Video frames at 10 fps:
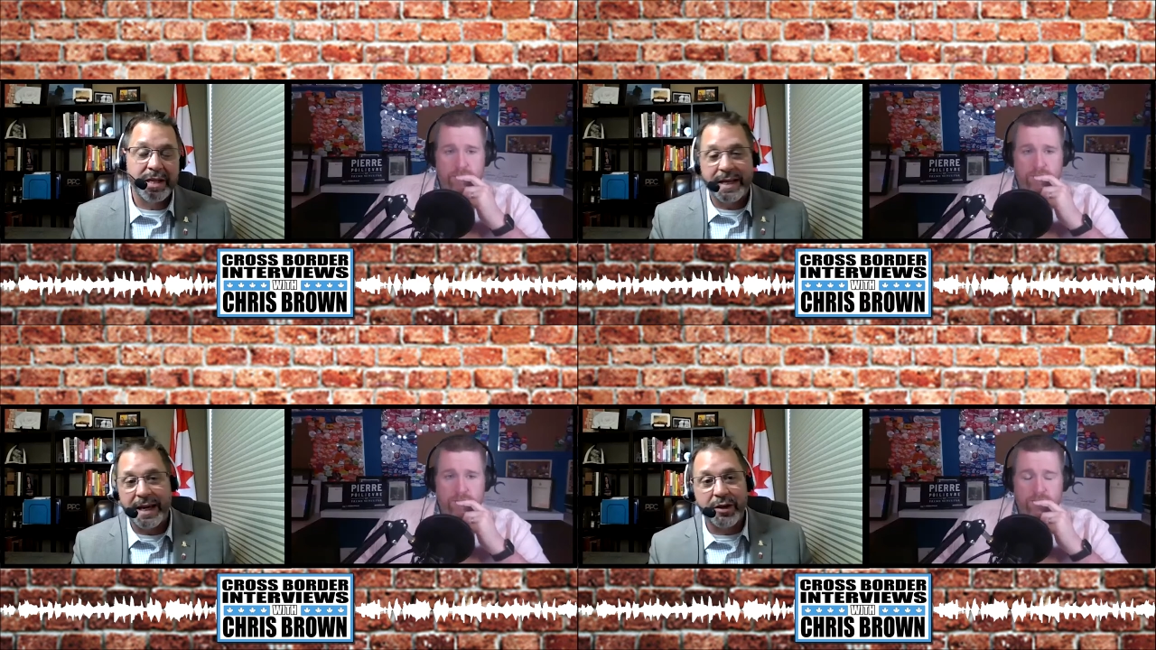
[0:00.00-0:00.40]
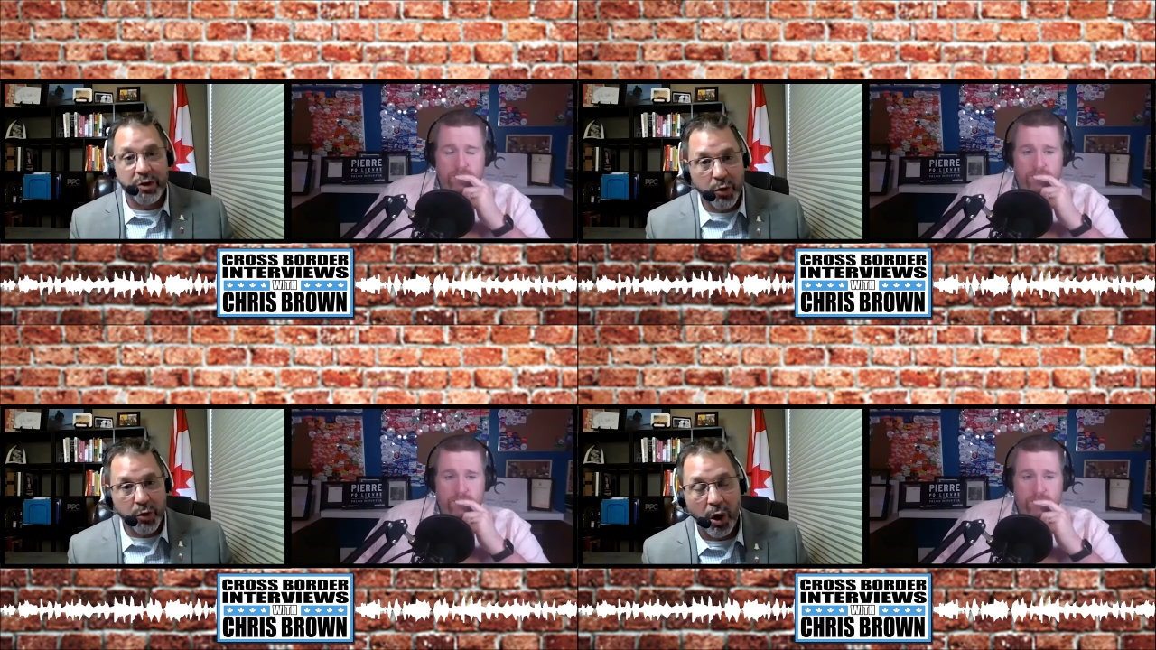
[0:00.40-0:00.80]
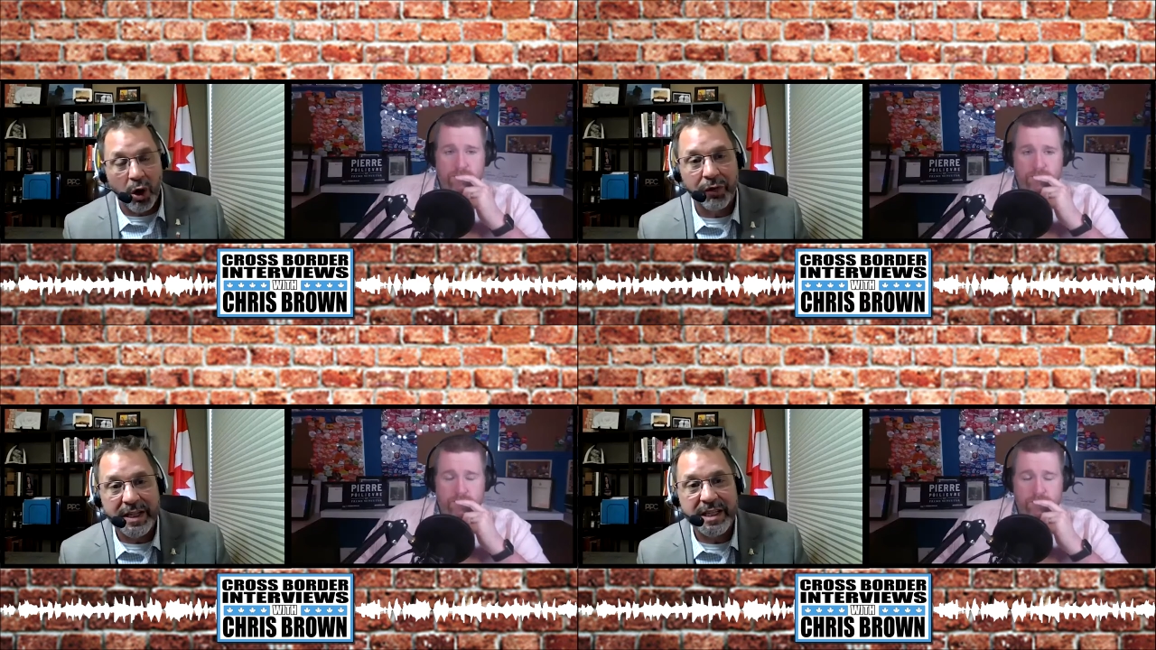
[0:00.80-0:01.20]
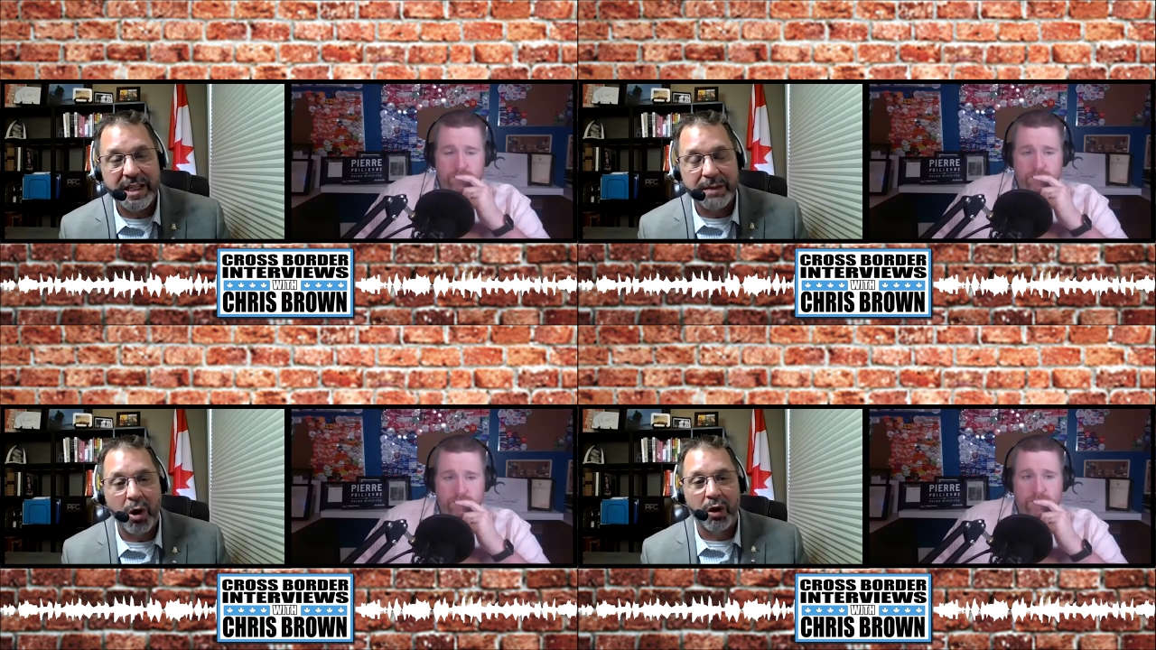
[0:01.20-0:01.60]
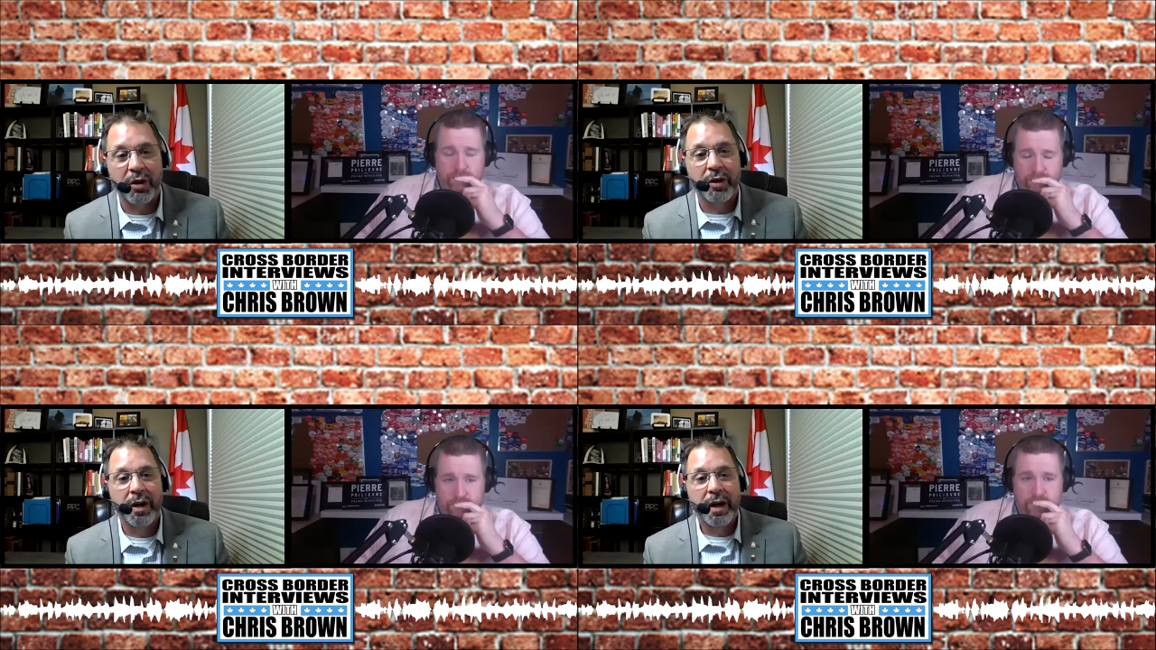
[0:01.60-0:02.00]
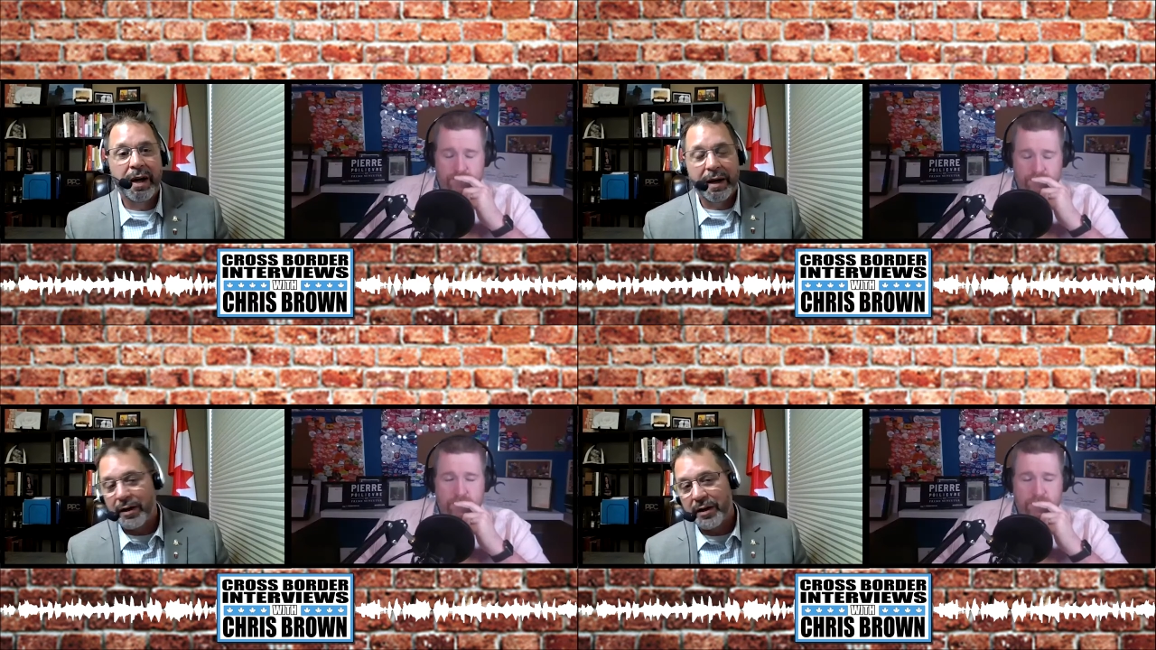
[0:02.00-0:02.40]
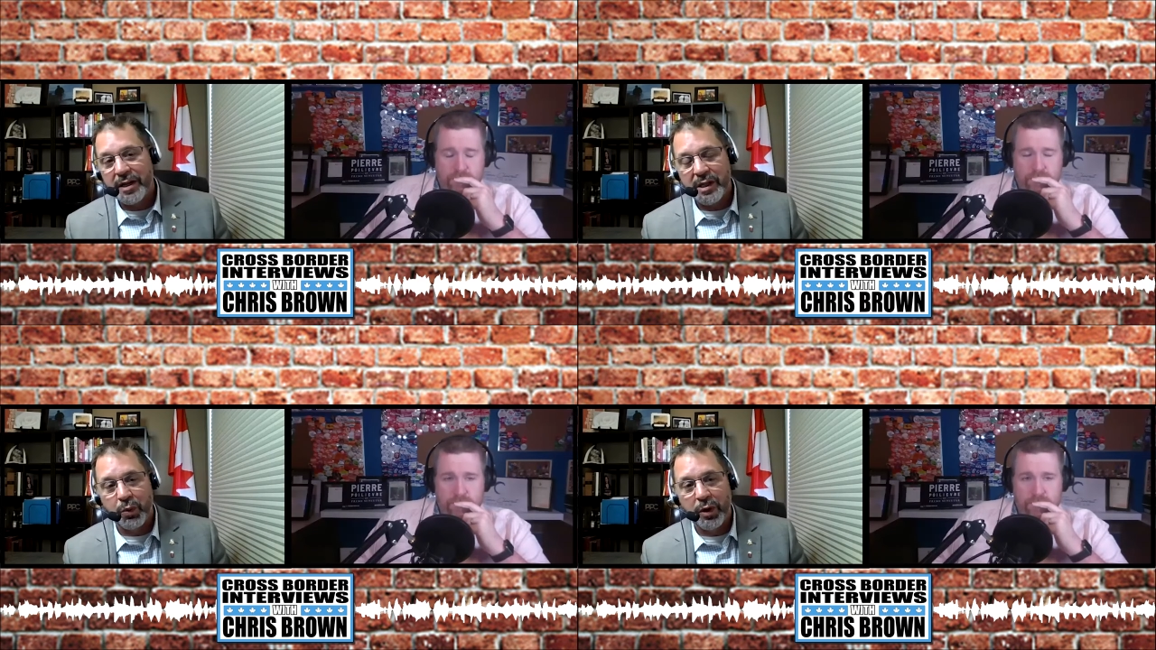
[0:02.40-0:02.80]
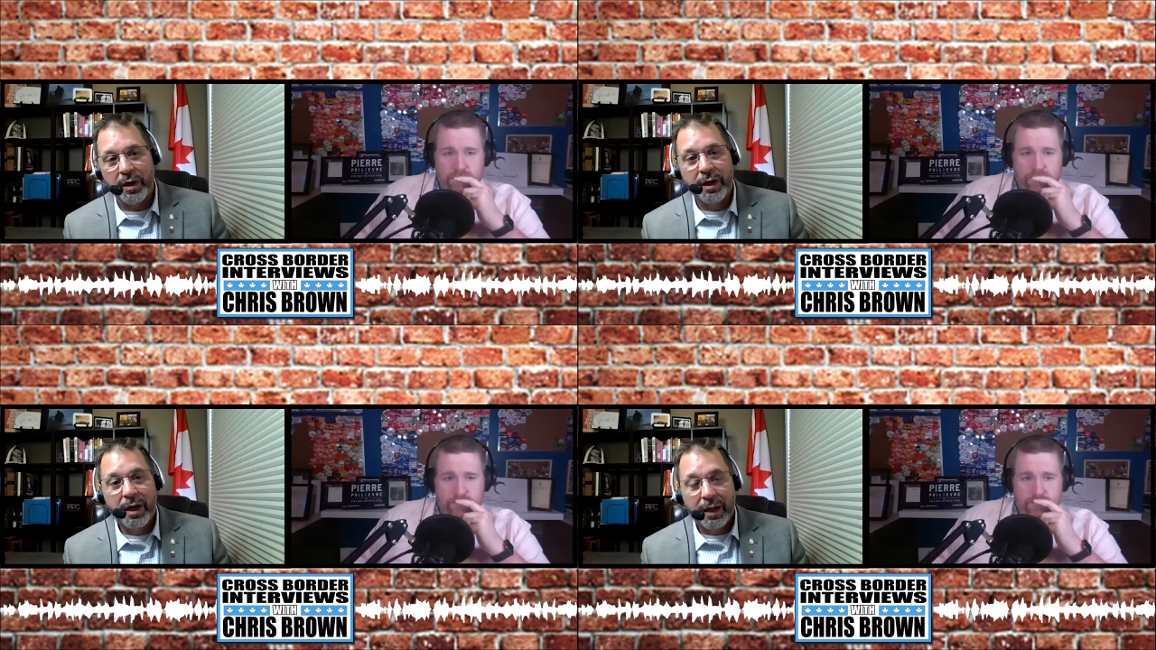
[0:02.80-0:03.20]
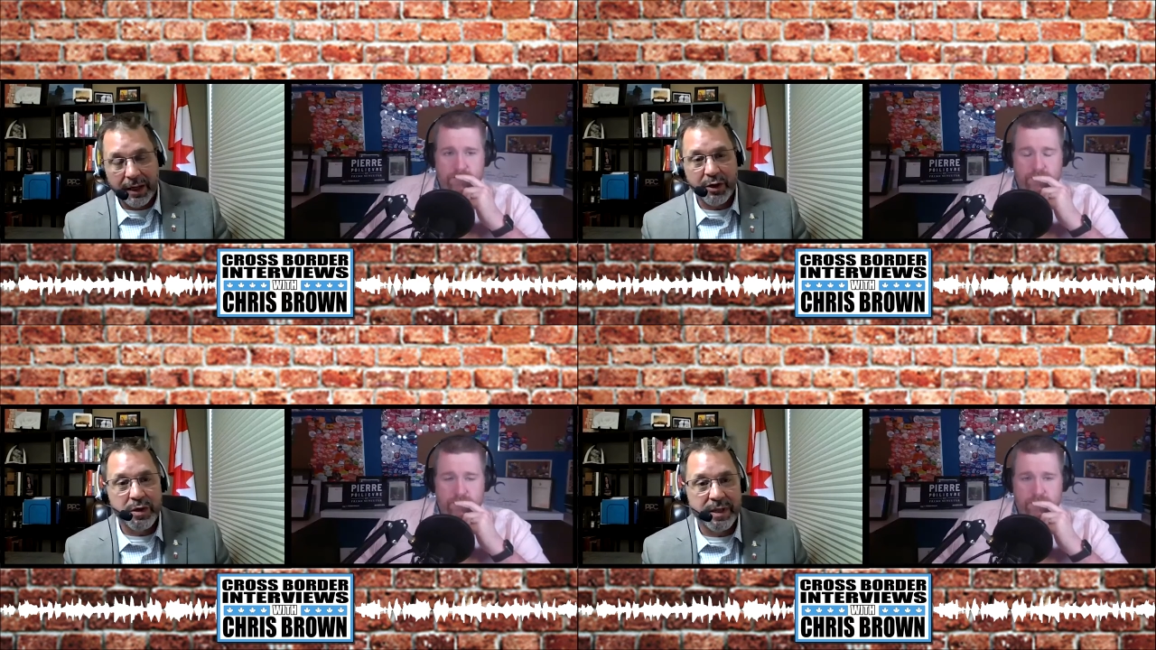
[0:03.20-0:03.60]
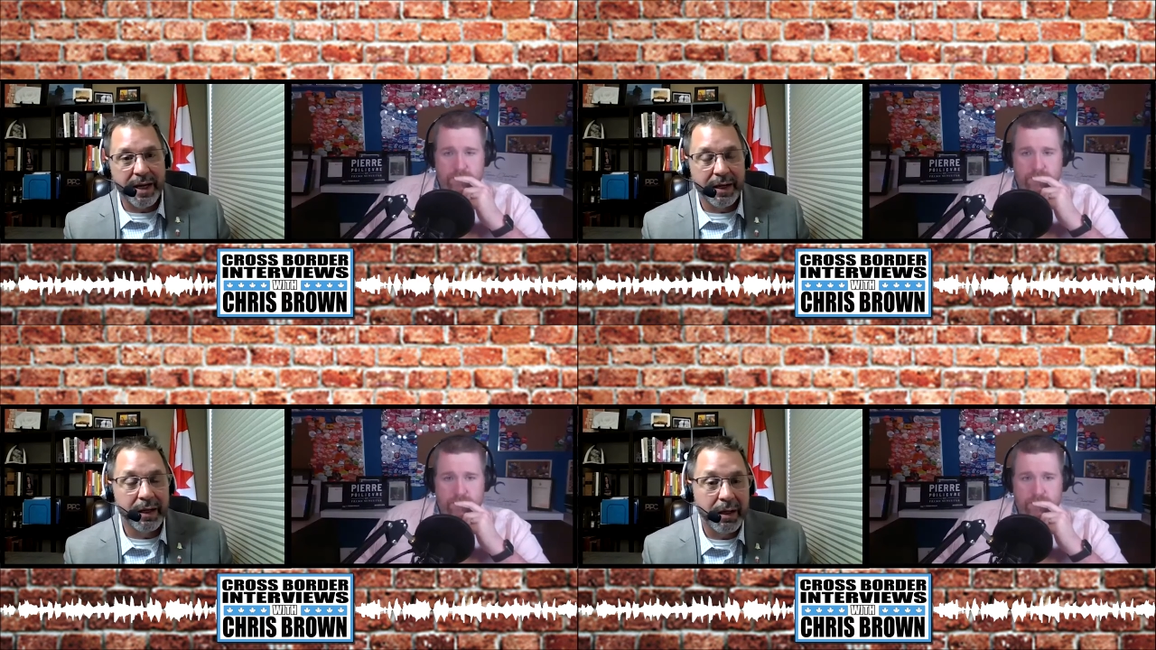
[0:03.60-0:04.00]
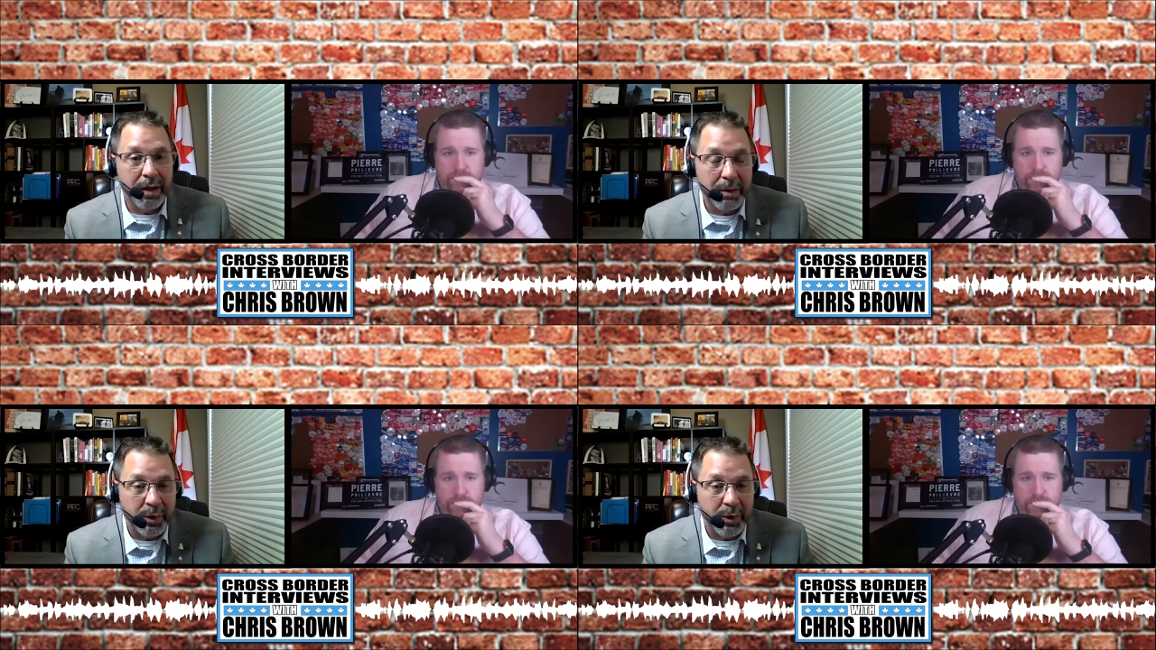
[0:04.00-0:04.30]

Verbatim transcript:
Speaker 1: to get to all of these smaller areas where, like you said, a